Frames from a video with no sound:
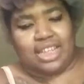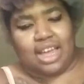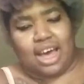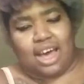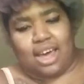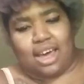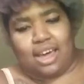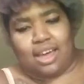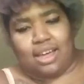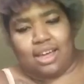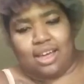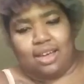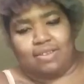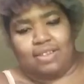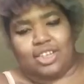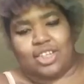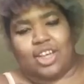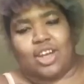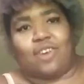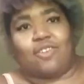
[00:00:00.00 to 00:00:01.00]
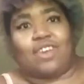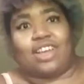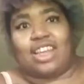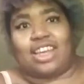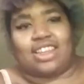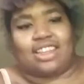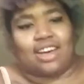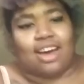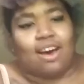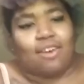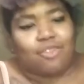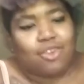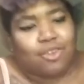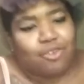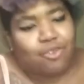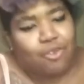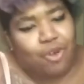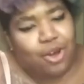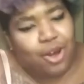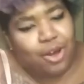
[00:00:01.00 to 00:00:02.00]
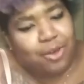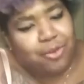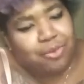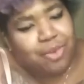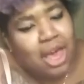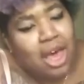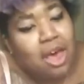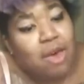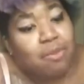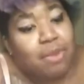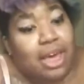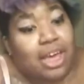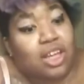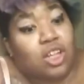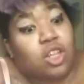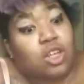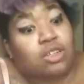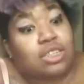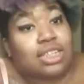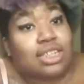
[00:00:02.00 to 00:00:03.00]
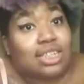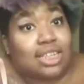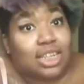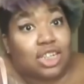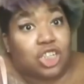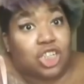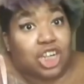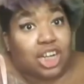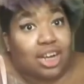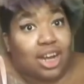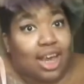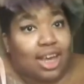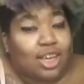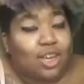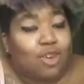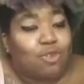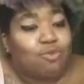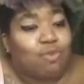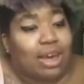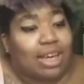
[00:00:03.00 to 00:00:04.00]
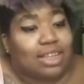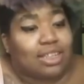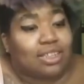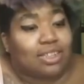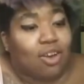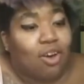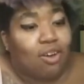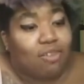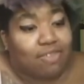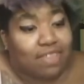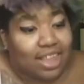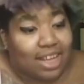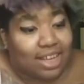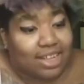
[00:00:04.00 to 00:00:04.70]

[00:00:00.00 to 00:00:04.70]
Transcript: is Lying. I'm just going to read like the cover for you. Pay close attention and you might solve